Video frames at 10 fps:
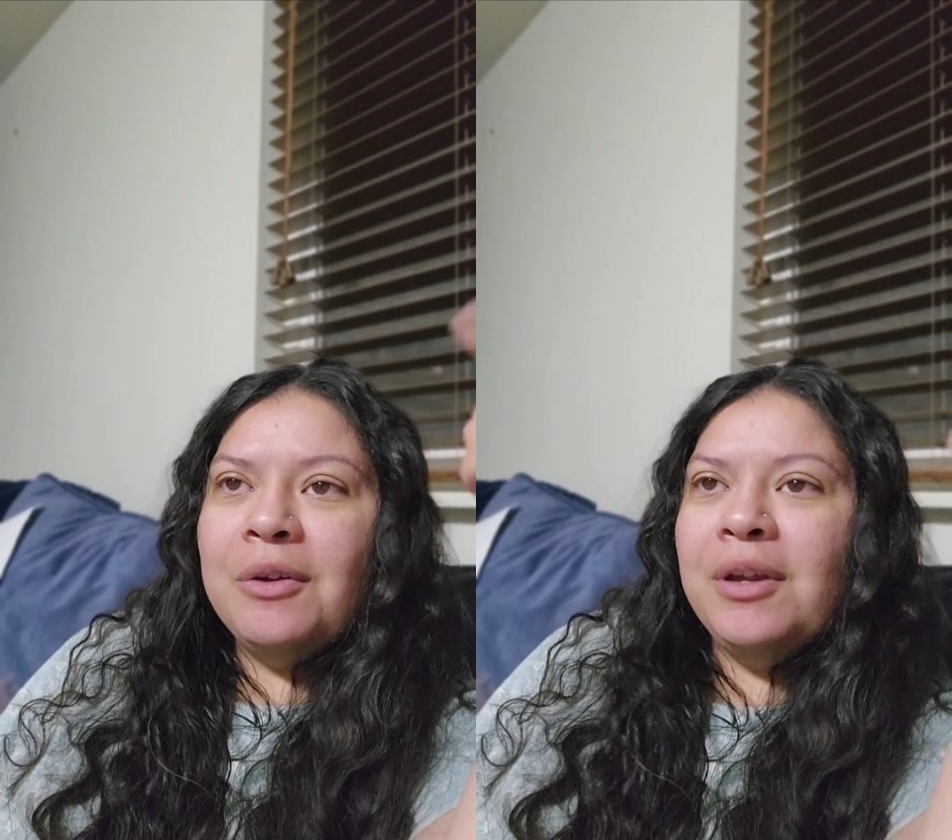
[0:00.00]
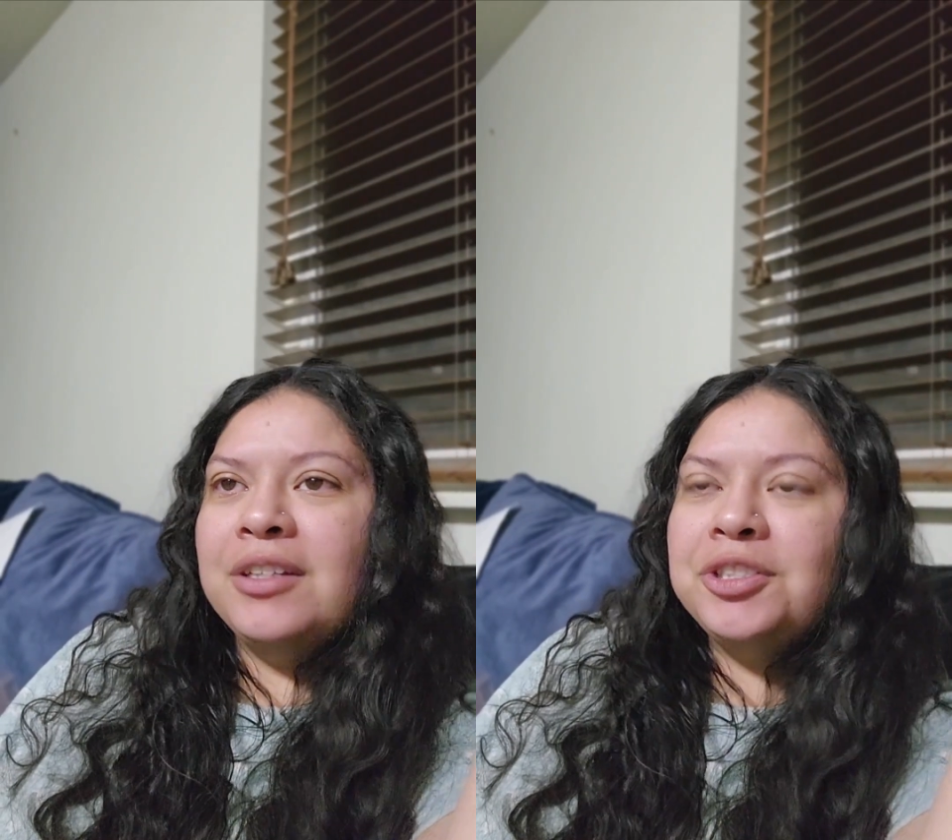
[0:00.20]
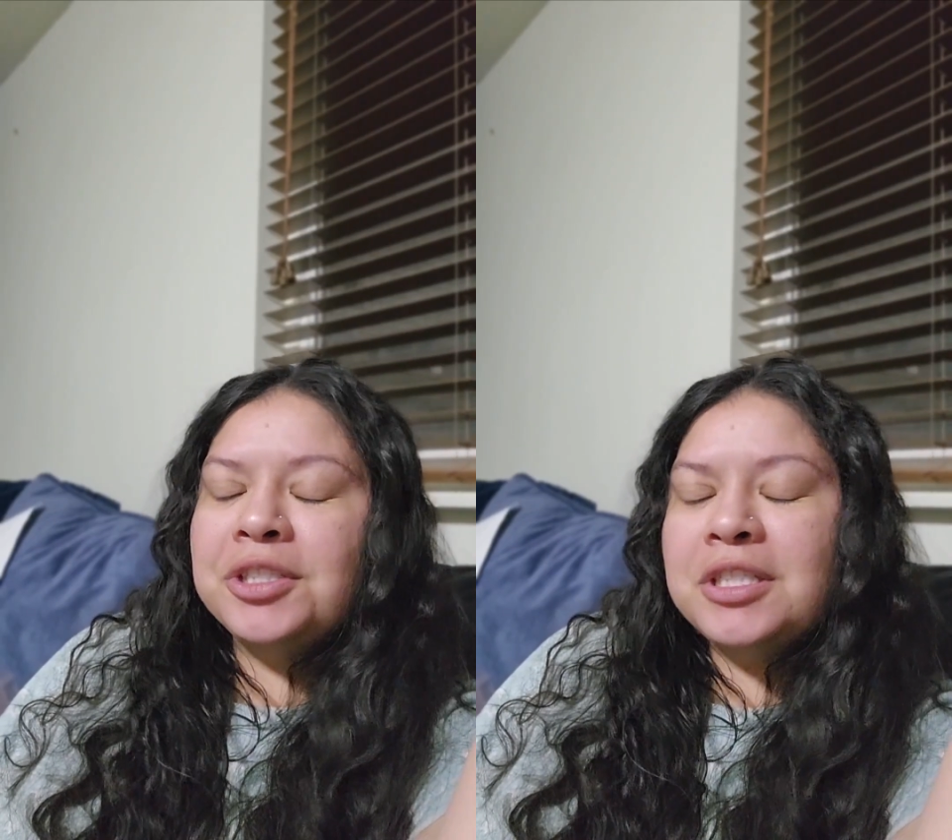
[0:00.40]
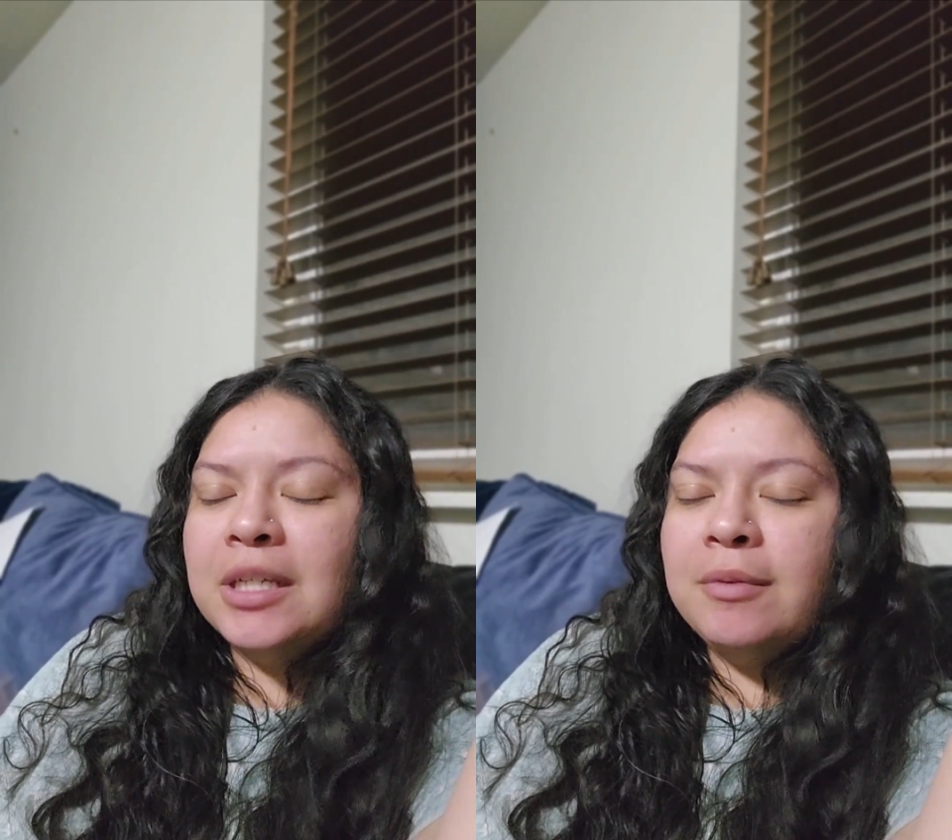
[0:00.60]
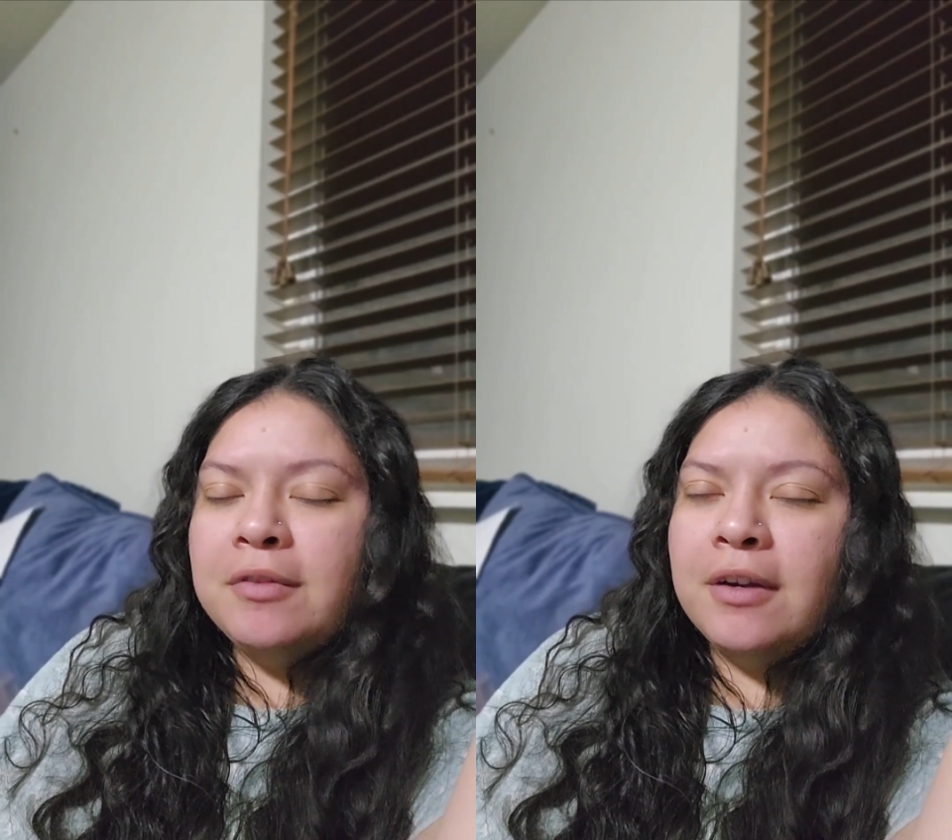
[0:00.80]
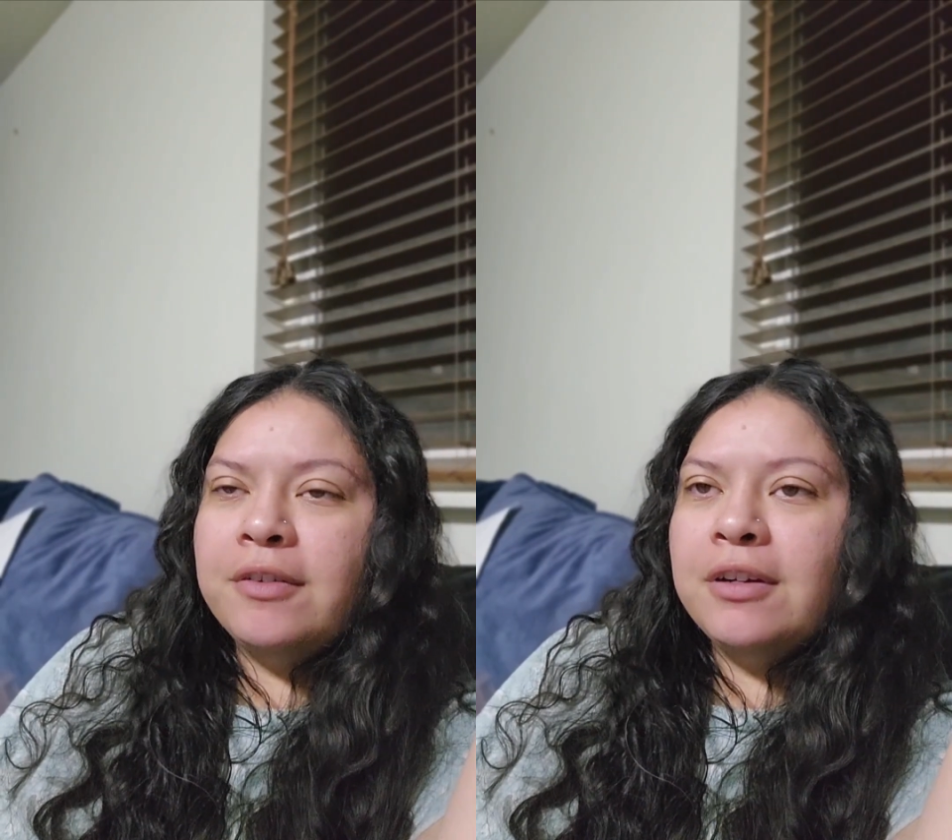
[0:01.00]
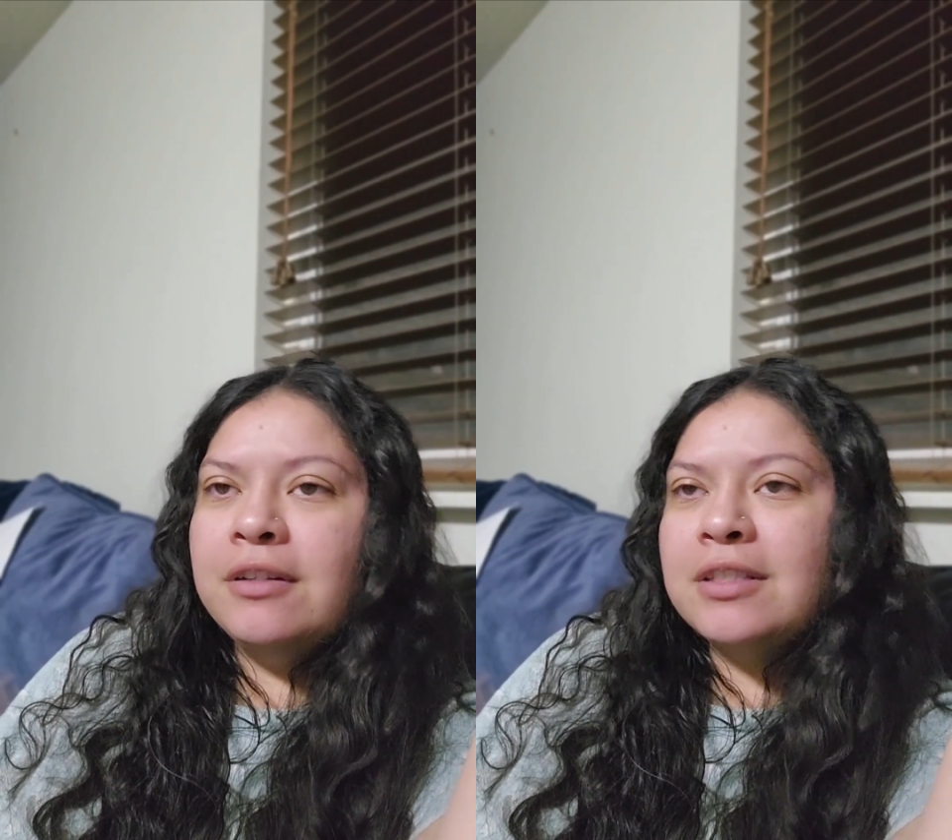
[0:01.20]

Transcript: oh yeah, it's just going to take me forever.